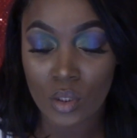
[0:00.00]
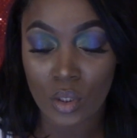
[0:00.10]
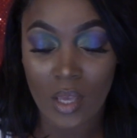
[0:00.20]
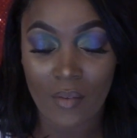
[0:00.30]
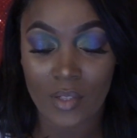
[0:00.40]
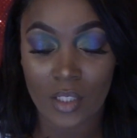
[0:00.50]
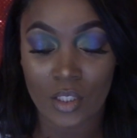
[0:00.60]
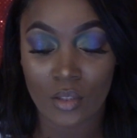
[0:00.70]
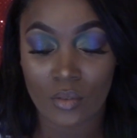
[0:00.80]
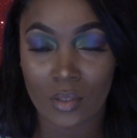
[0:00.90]
Do you have any
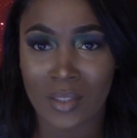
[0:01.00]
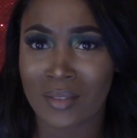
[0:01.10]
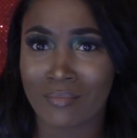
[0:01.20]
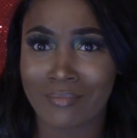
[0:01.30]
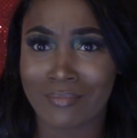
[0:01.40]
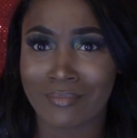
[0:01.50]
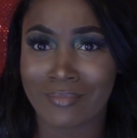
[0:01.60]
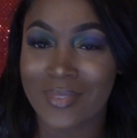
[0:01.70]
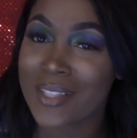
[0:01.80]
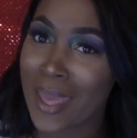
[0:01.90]
children?
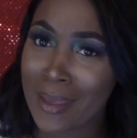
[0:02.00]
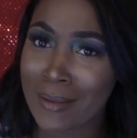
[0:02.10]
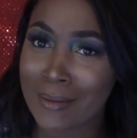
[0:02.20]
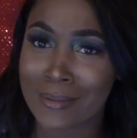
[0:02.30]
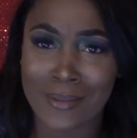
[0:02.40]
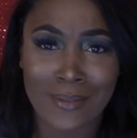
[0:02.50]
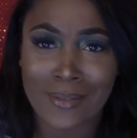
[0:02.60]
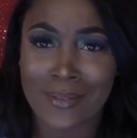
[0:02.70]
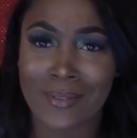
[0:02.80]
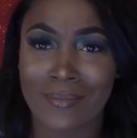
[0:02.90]

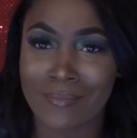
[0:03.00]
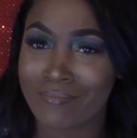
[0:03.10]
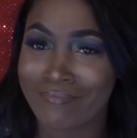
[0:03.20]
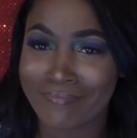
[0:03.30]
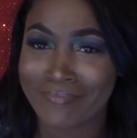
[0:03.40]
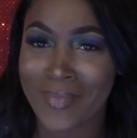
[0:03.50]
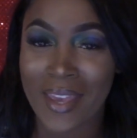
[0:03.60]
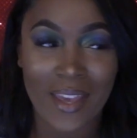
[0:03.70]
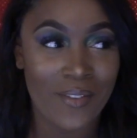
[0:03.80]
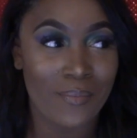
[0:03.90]
Yes.
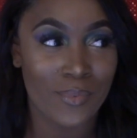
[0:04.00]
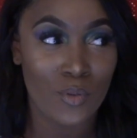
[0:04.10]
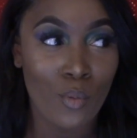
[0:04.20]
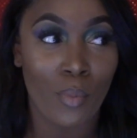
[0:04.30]
I have two